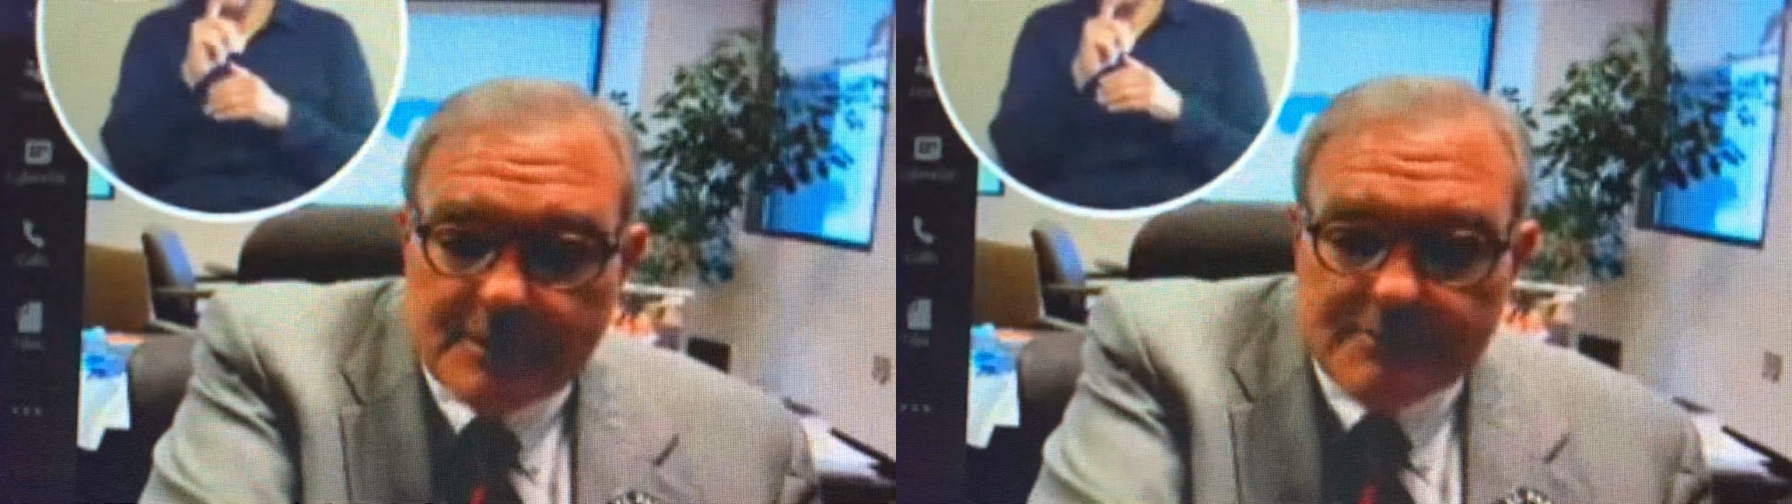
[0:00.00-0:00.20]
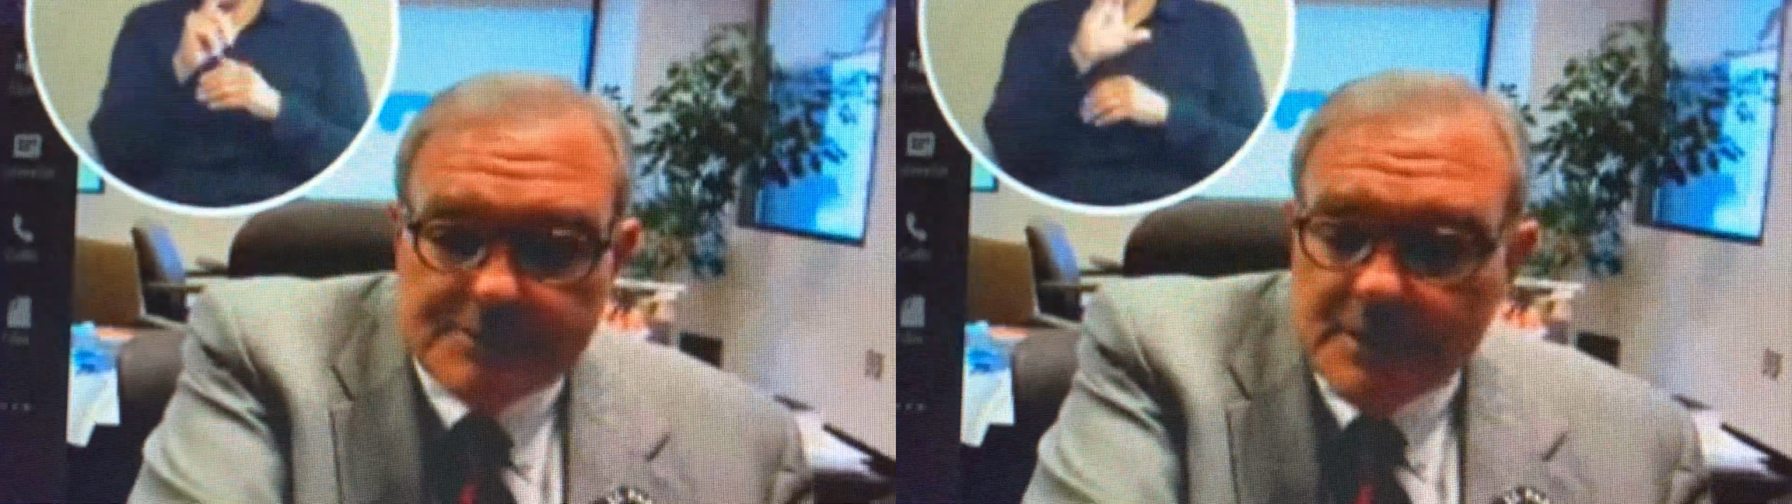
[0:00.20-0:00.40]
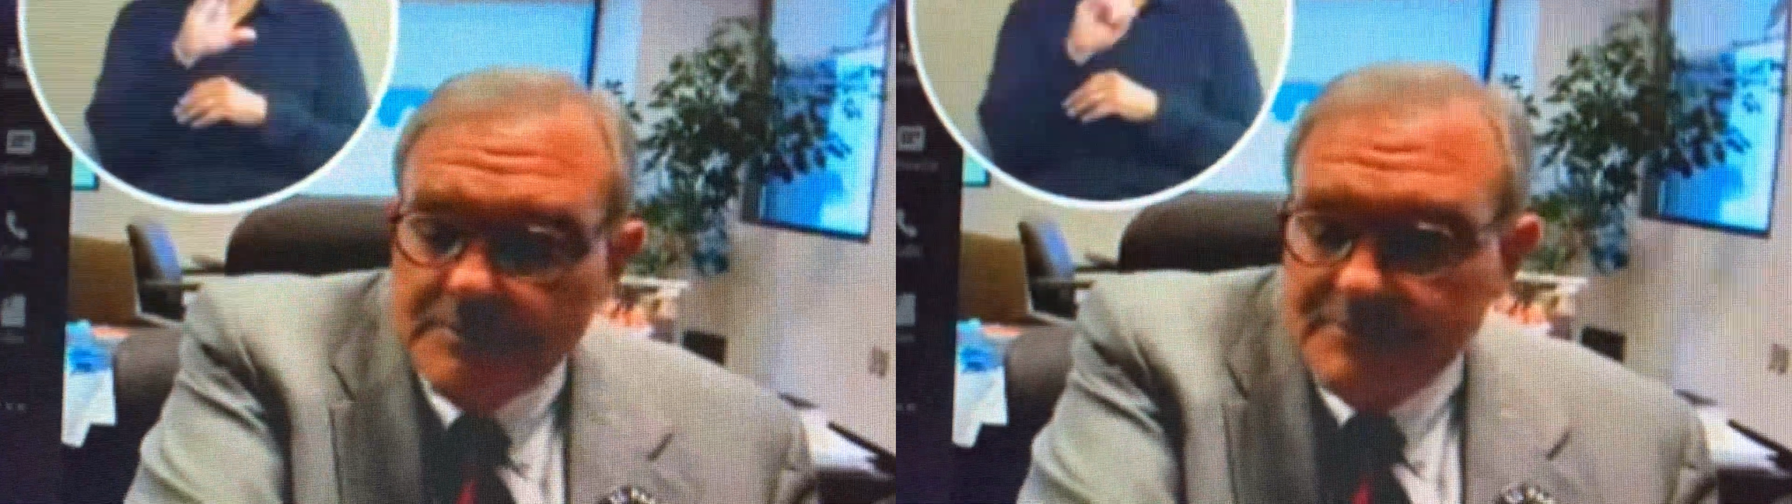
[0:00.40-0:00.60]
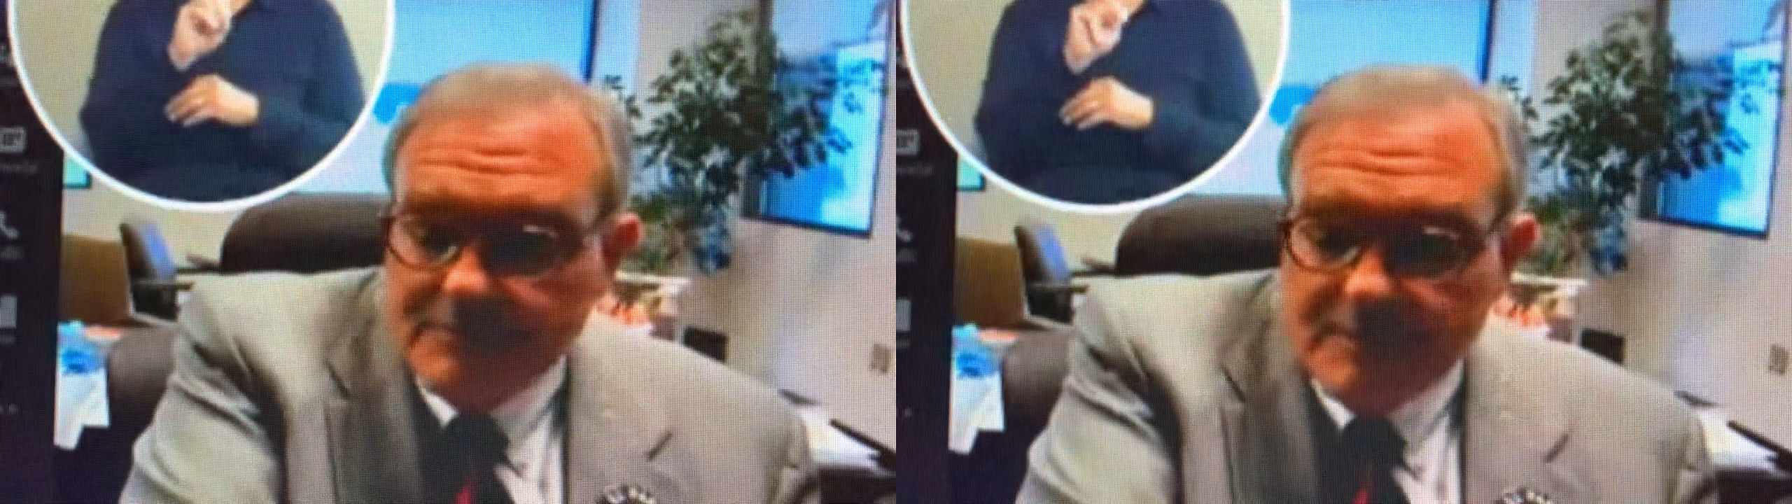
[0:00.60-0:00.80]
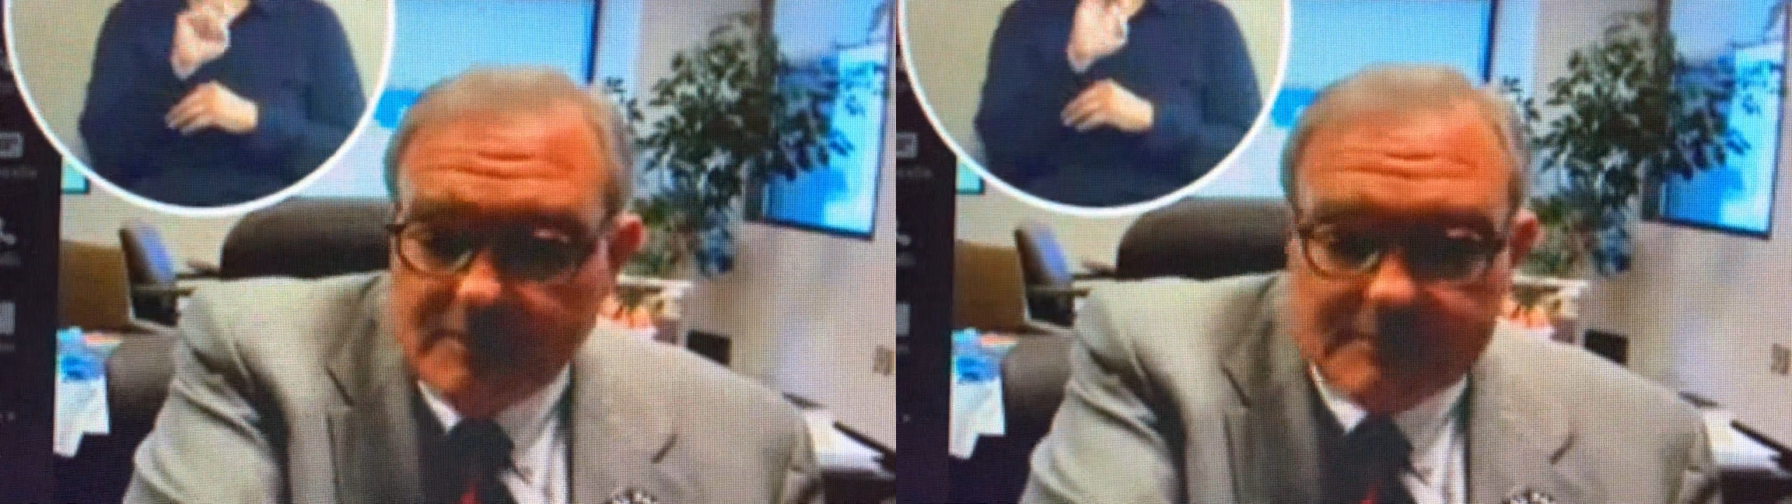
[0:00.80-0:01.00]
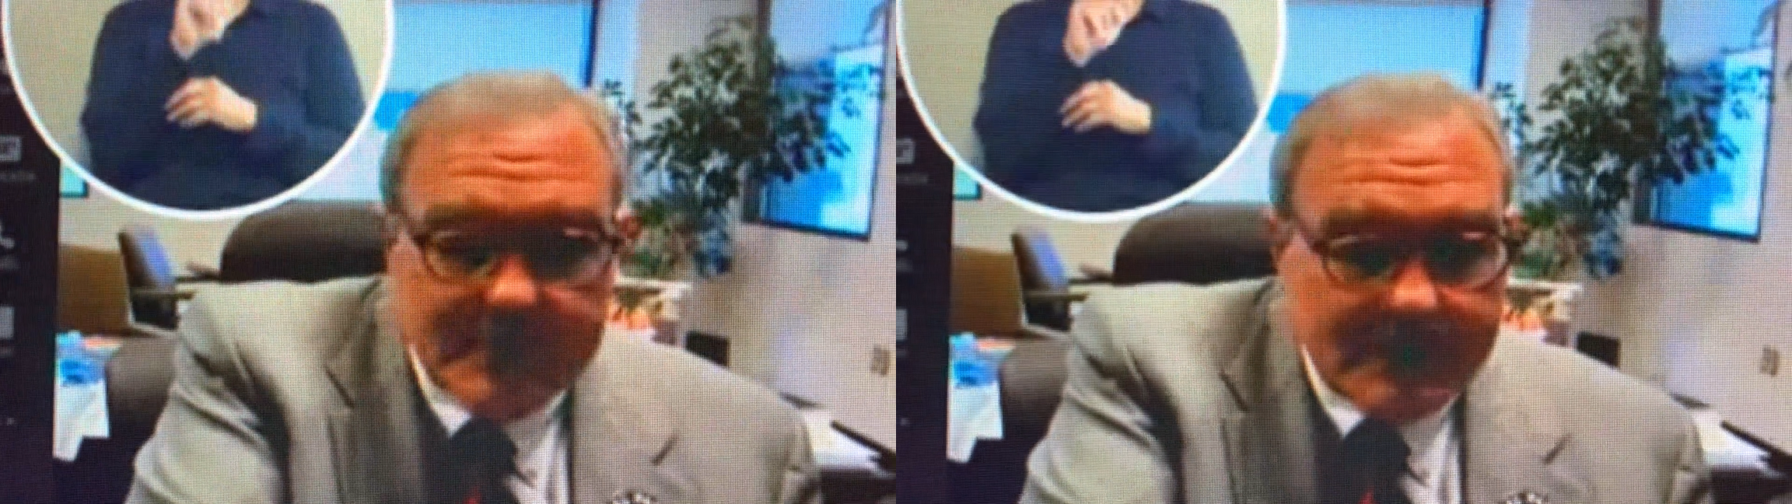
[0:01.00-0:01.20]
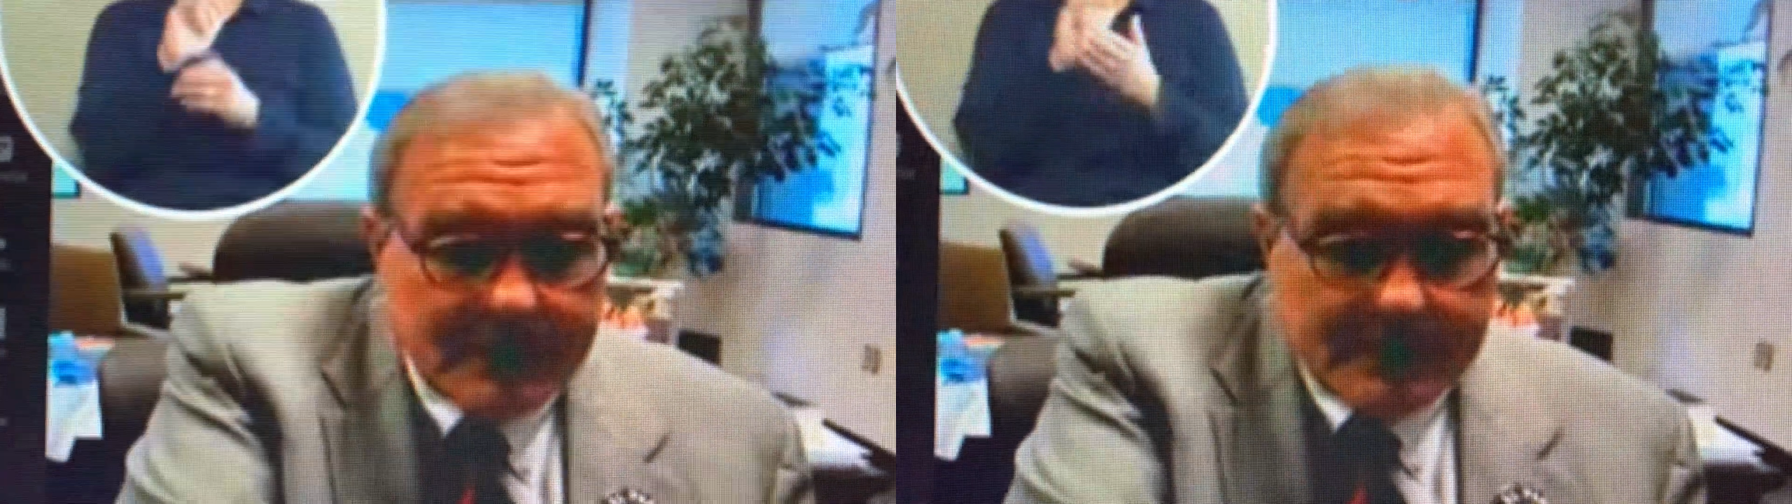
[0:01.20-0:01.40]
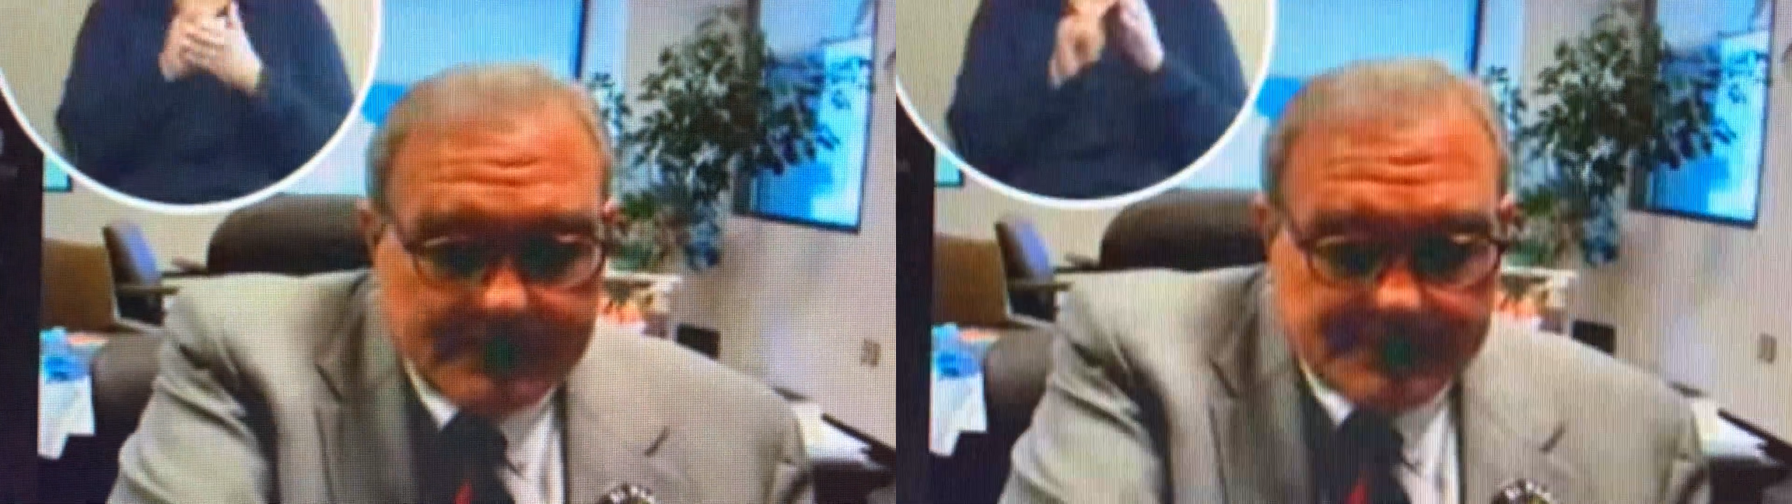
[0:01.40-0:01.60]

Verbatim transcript: the money was coming from.